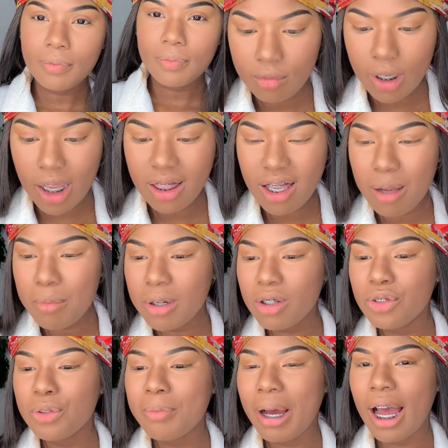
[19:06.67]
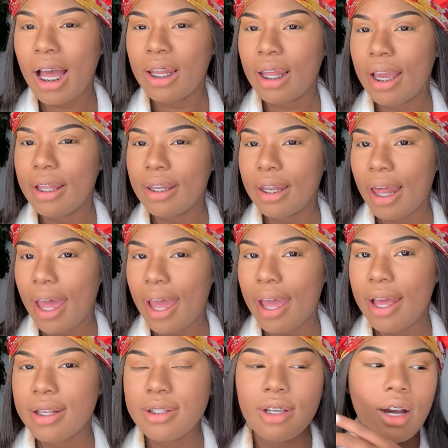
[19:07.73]
I think I'm gonna do my highlight
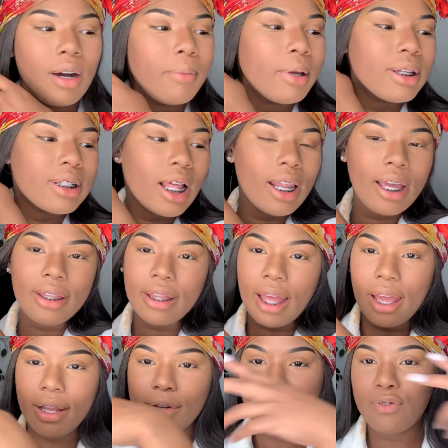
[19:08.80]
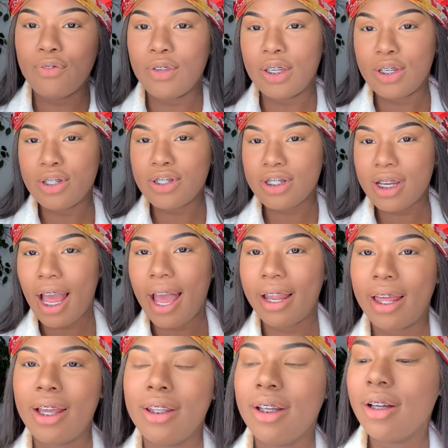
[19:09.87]
last, y'all, because I like that finished
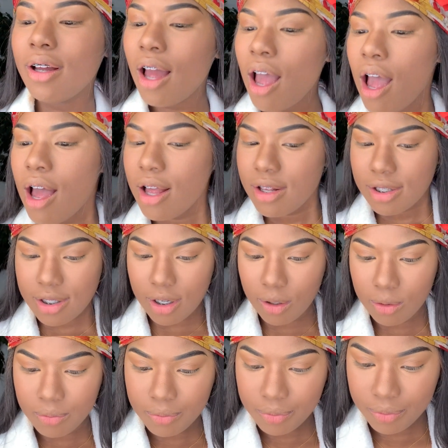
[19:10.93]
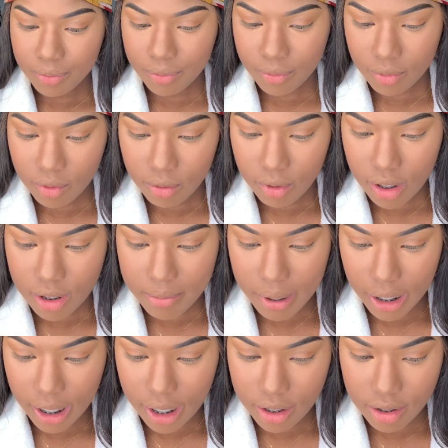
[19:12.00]
highlight look. So, where's my
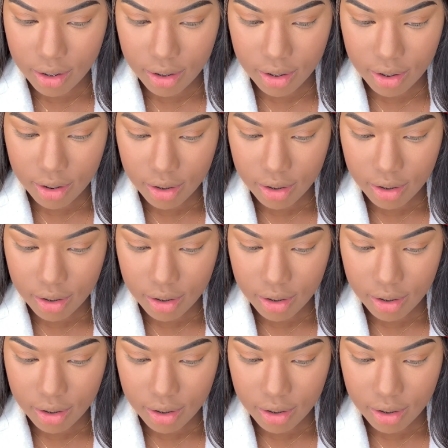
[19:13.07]
lashes?